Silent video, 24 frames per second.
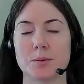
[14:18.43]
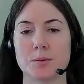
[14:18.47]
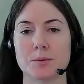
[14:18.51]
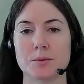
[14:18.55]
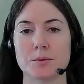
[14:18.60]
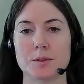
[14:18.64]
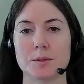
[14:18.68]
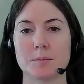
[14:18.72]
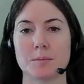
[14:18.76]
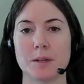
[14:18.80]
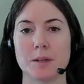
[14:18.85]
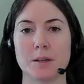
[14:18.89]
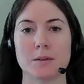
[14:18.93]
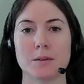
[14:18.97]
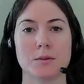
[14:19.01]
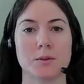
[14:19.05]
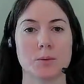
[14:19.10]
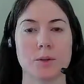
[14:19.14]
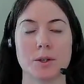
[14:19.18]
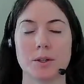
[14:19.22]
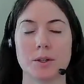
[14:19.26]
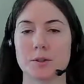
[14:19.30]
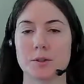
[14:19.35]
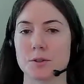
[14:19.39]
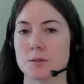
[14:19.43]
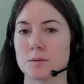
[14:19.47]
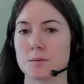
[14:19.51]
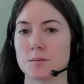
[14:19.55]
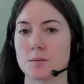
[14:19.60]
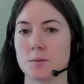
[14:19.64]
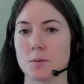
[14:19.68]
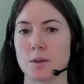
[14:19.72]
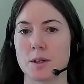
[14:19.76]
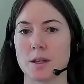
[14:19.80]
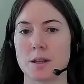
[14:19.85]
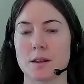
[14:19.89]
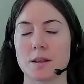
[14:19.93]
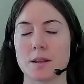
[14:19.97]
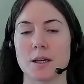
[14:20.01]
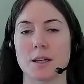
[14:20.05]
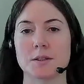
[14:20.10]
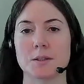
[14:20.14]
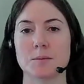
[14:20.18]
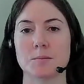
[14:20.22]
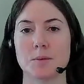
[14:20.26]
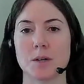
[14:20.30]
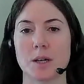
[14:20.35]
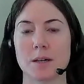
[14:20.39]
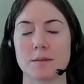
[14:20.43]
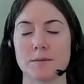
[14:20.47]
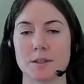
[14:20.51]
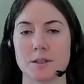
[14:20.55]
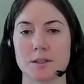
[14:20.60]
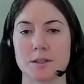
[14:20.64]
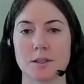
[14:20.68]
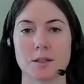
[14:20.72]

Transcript: there was about 340,000 private